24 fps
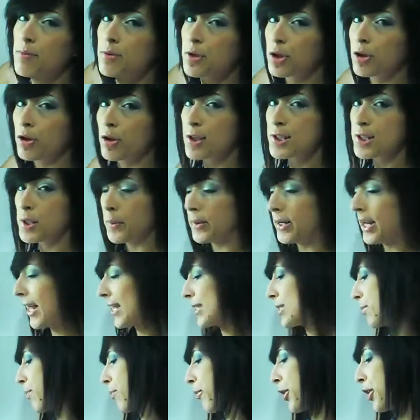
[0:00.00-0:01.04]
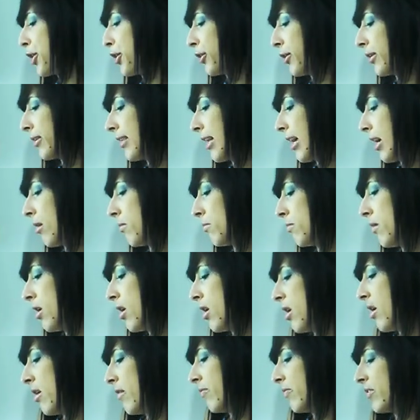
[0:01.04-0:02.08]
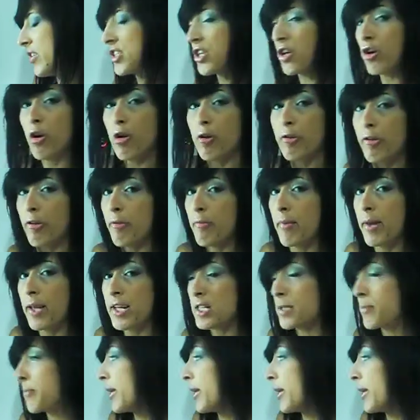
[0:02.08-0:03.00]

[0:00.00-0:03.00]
to cook, so we like to pre-cook them. These are also mixed